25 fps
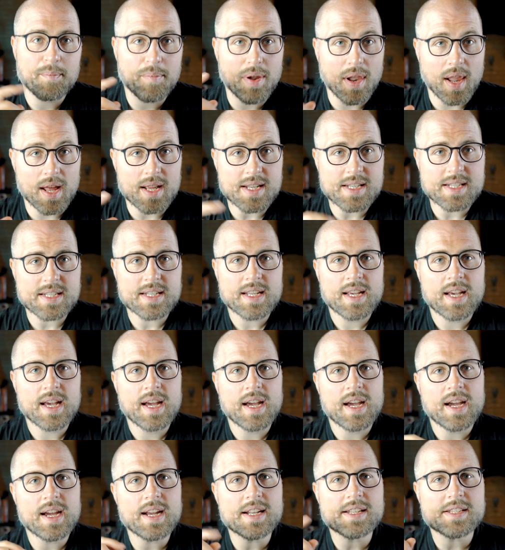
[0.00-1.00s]
Plus,
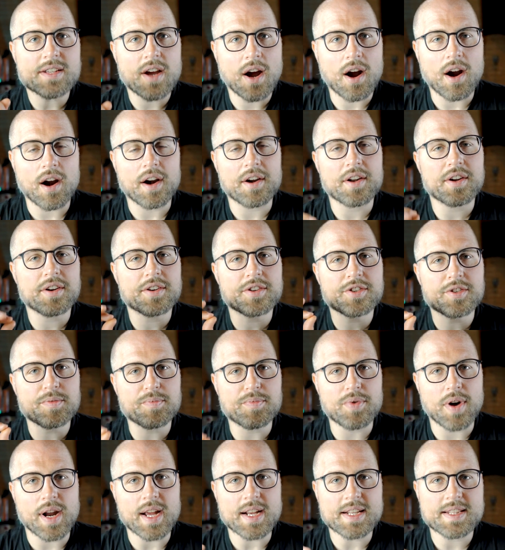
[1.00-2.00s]
it's harder to
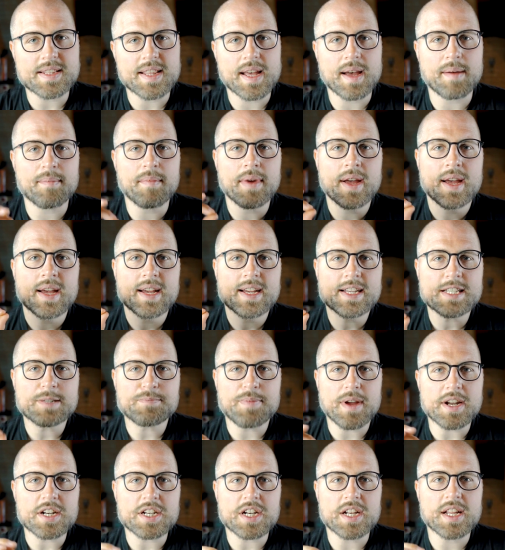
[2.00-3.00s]
break them,
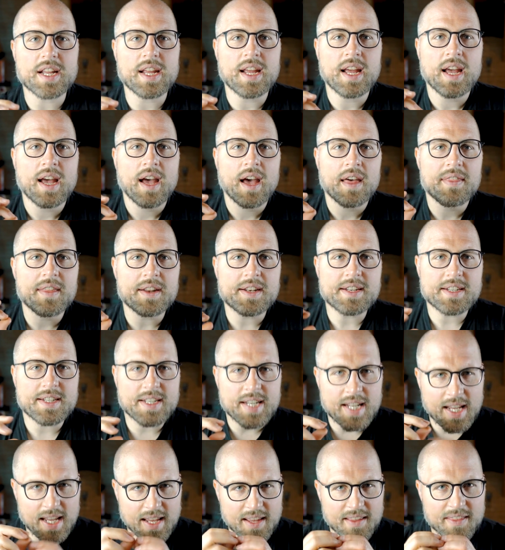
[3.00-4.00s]
especially the
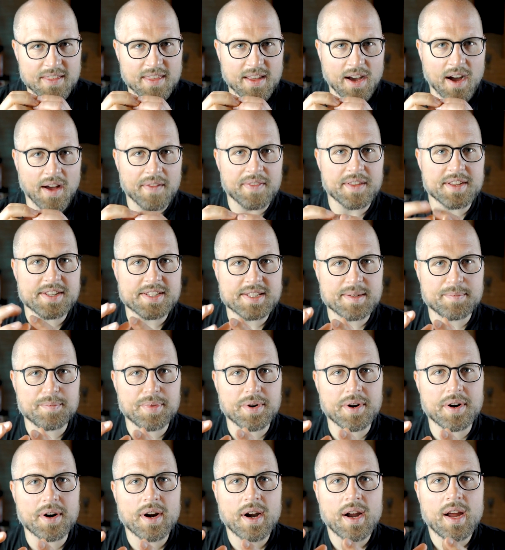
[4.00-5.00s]
teeth on the
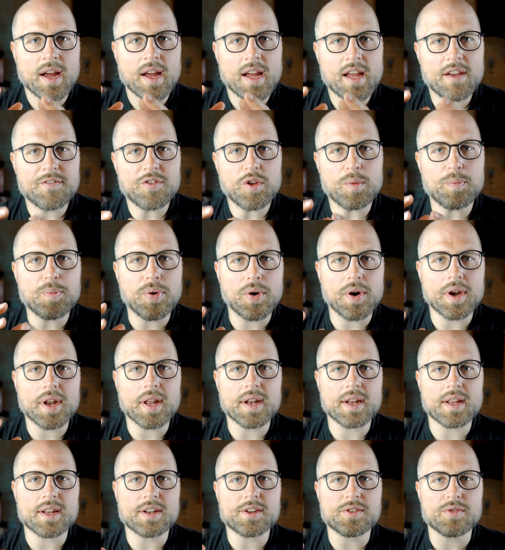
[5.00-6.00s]
zipper if you put
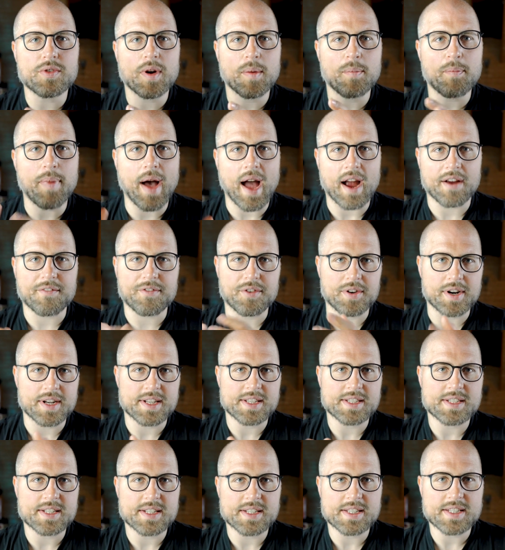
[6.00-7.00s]
it into a bag, for
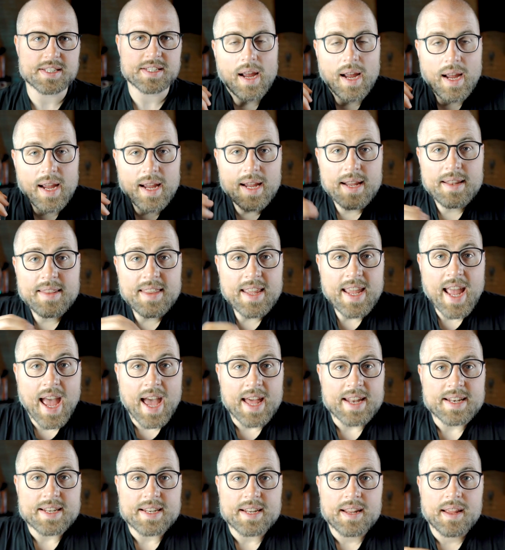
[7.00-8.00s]
instance. In the
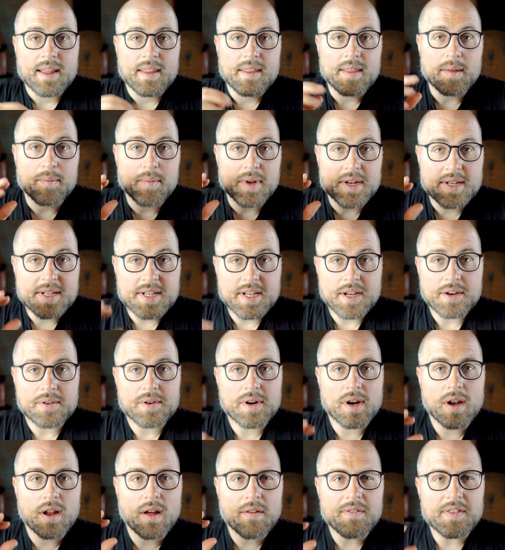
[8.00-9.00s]
end, the
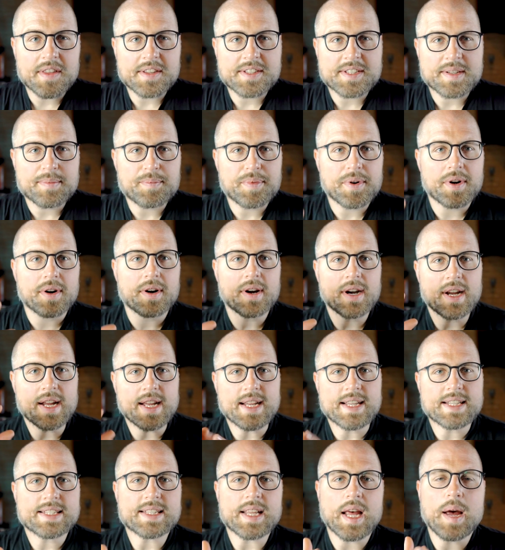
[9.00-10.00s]
material of the zipper
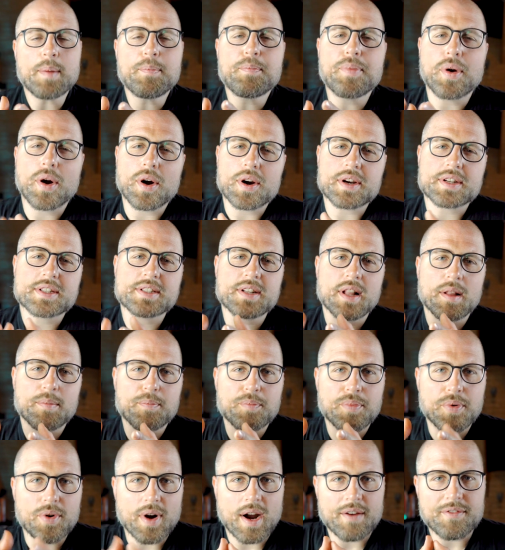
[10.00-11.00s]
is a personal
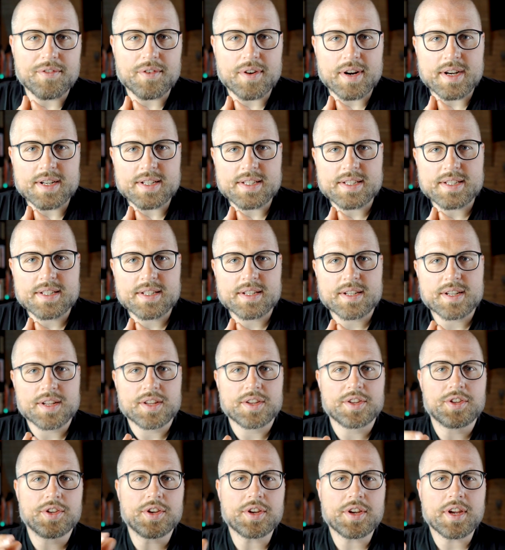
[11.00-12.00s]
preference.
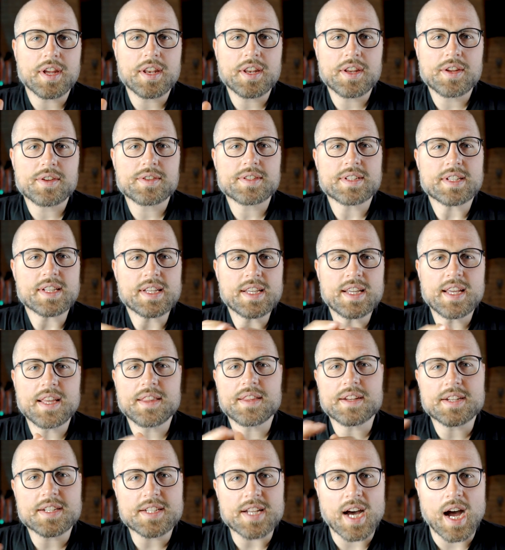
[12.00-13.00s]
You can use
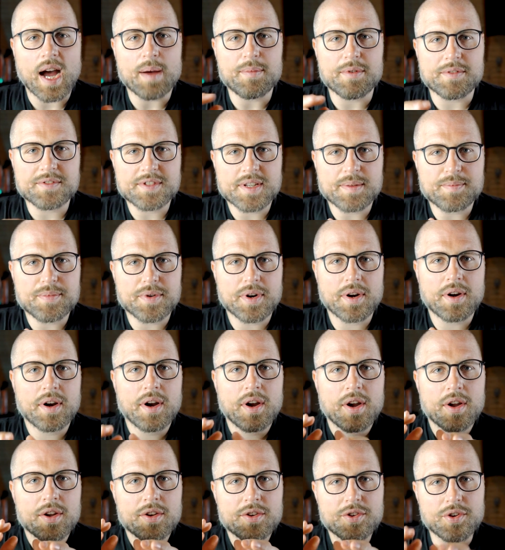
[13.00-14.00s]
either type of zipper
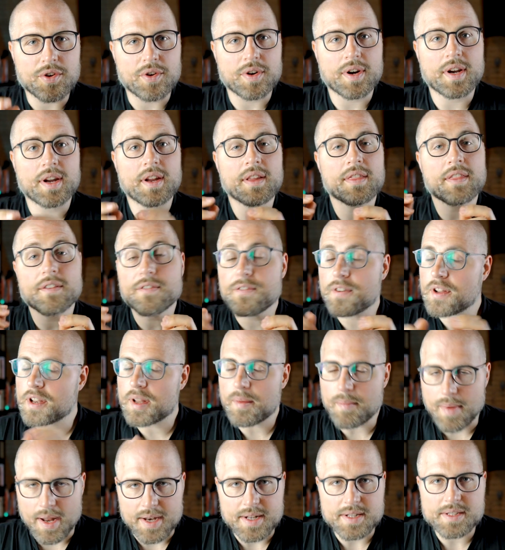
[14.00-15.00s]
during the
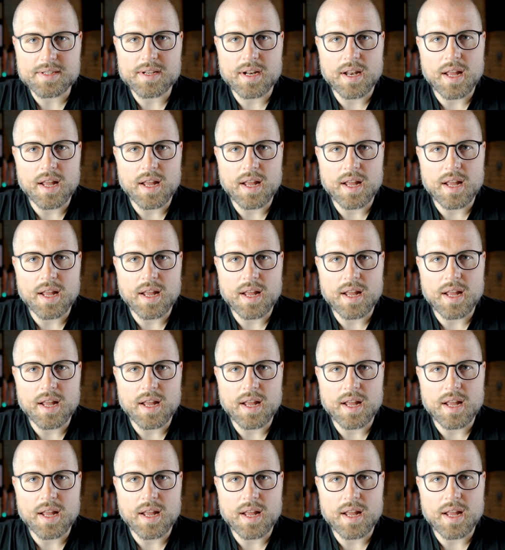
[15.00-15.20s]
fundamentals